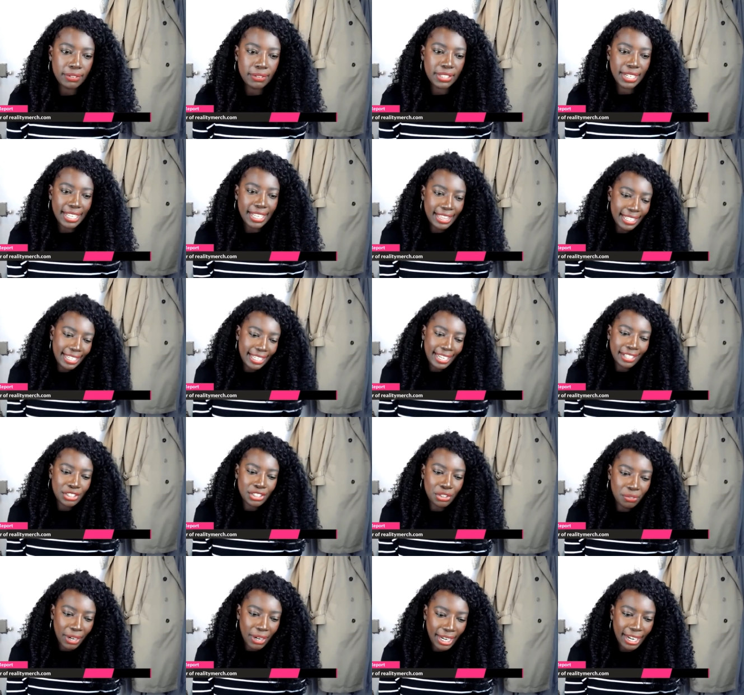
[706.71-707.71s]
And I think he has
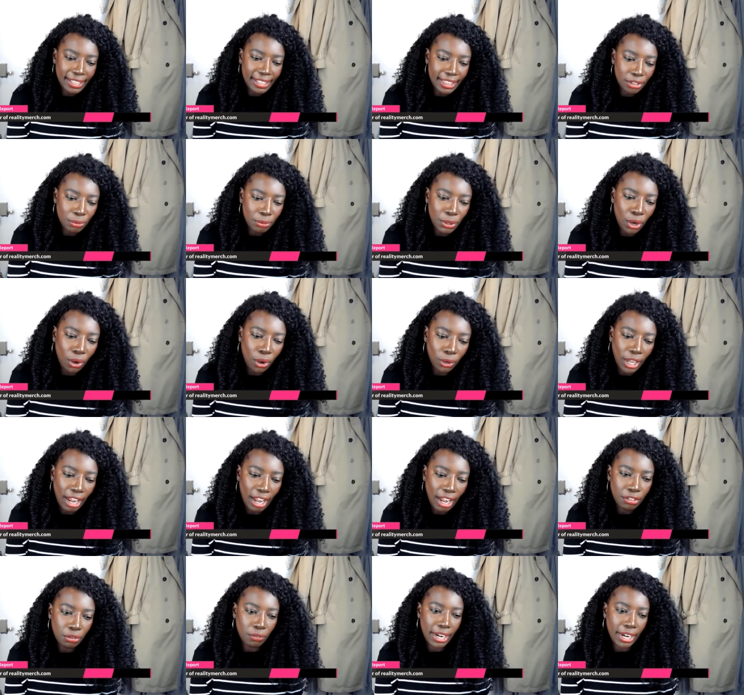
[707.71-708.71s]
a right. I think we all have
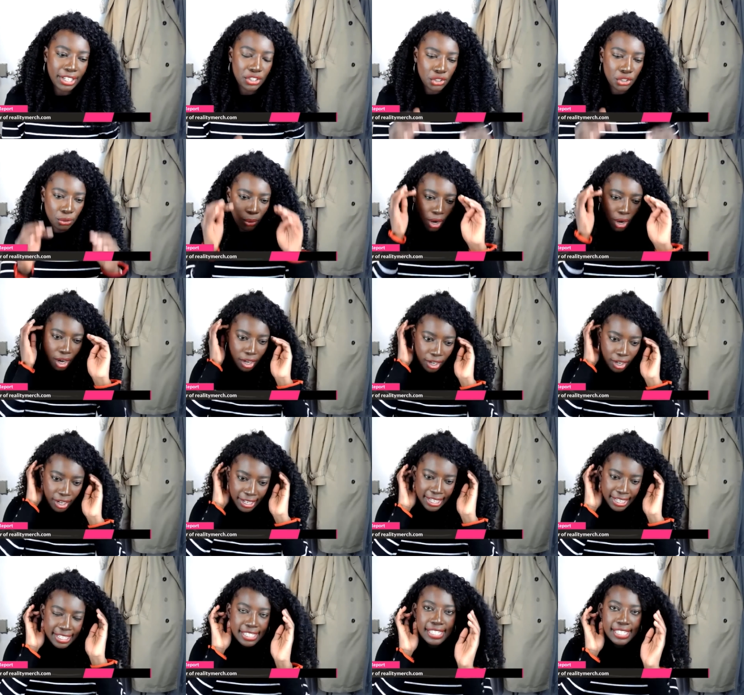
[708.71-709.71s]
the right to our
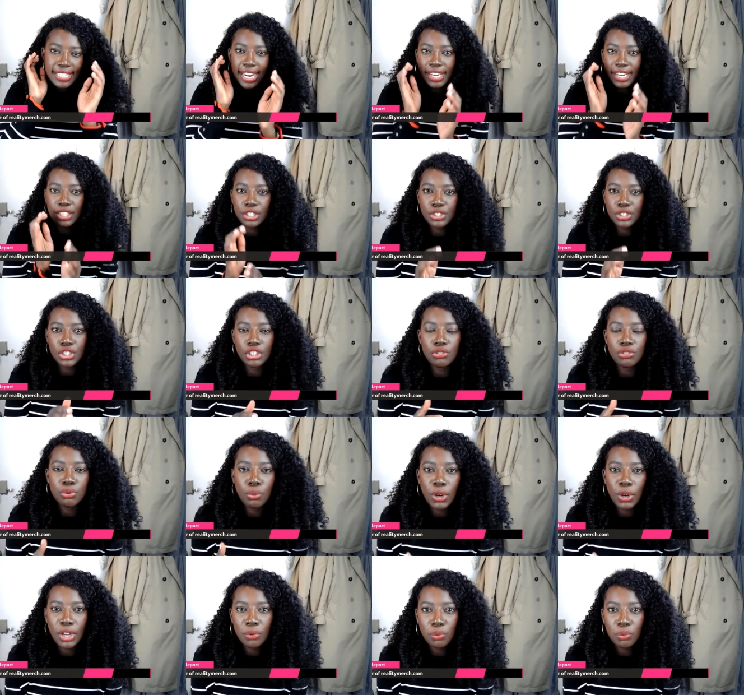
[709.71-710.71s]
standards of
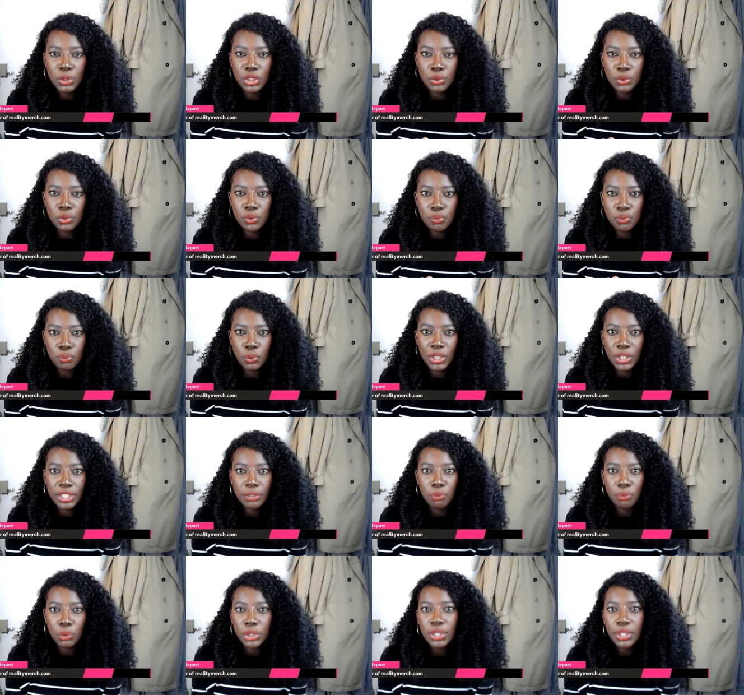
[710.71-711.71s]
what we will
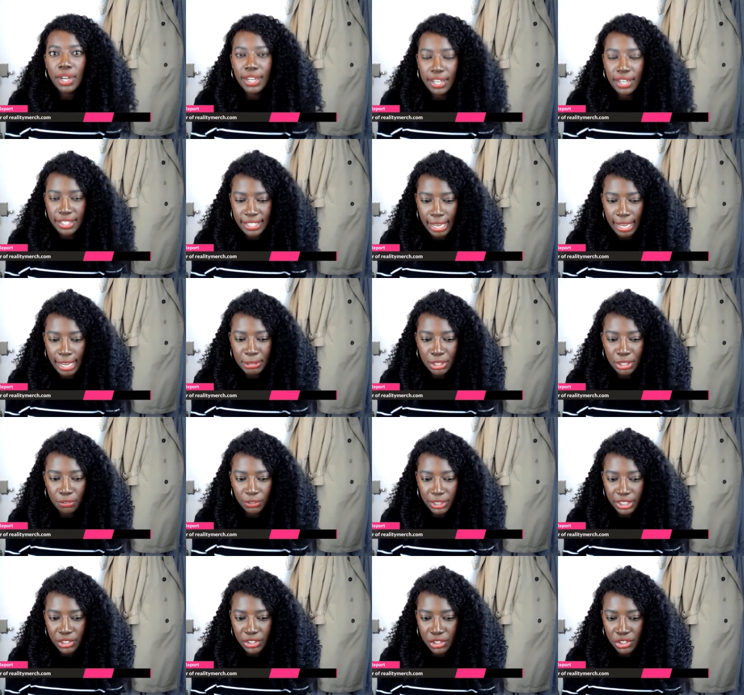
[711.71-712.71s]
and will not accept in a
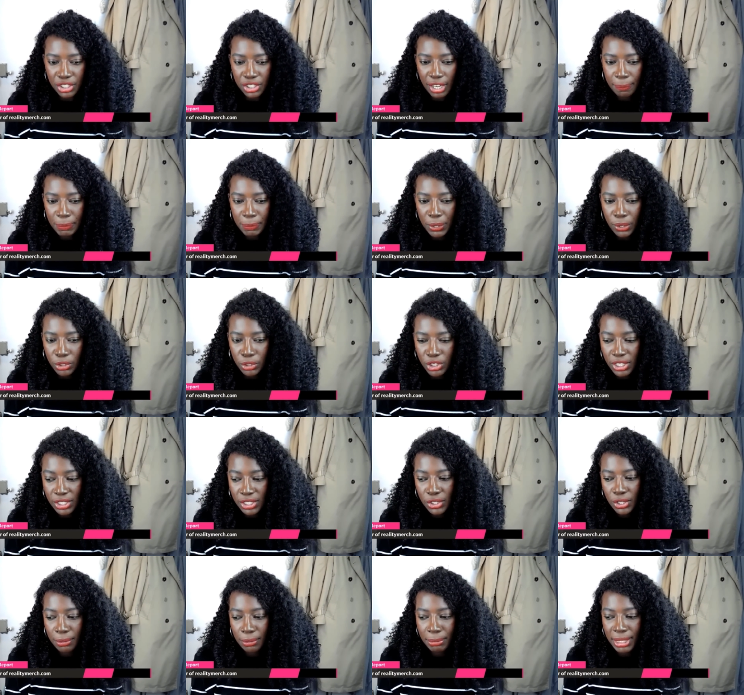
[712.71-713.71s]
relationship. You know, just because
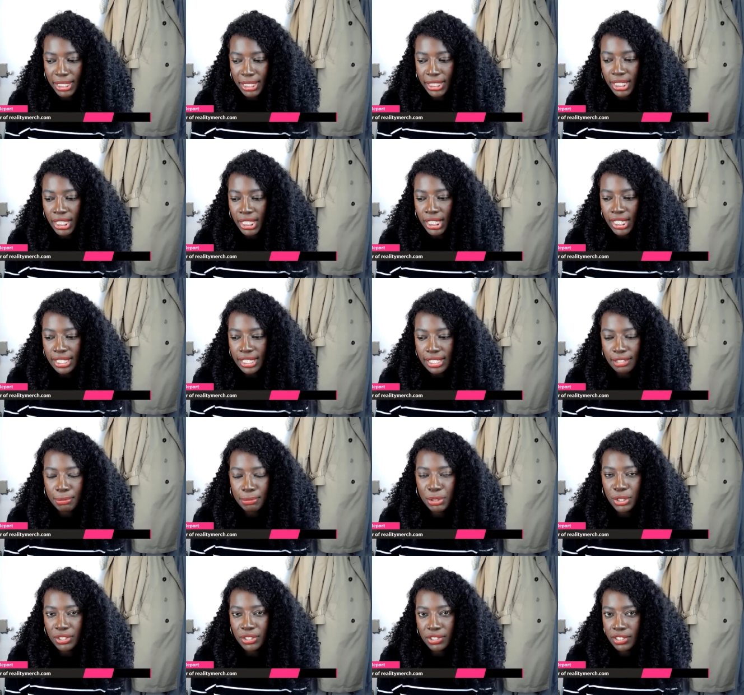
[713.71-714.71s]
you committed doesn't mean
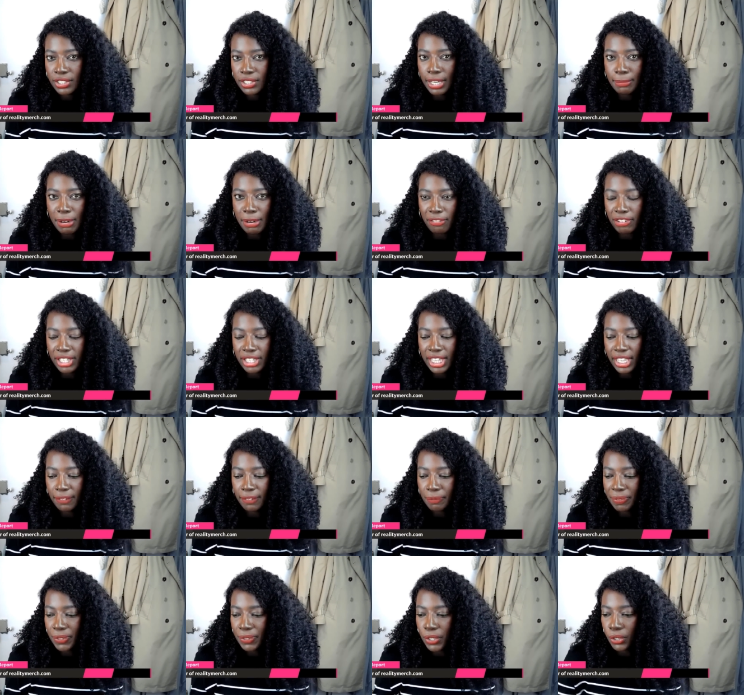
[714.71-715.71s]
you have to accept everything.
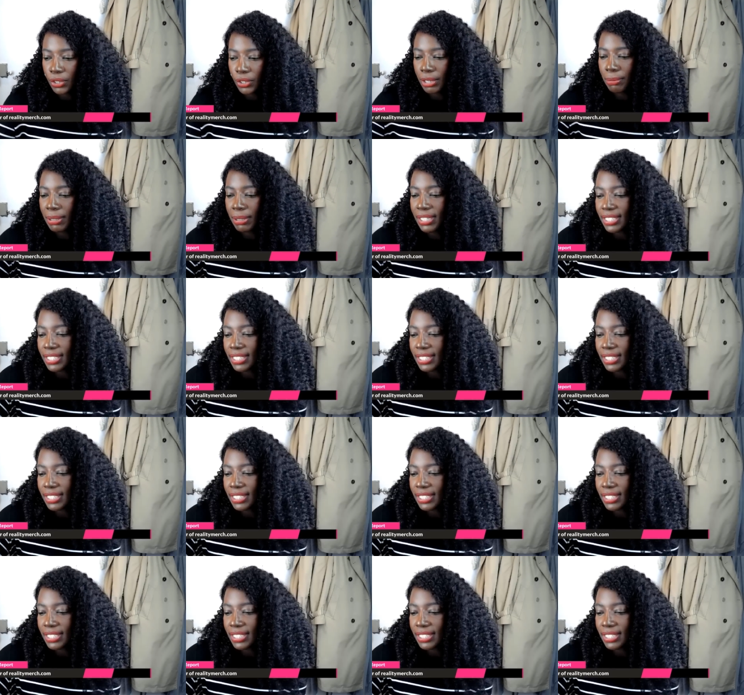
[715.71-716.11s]
You know what I mean?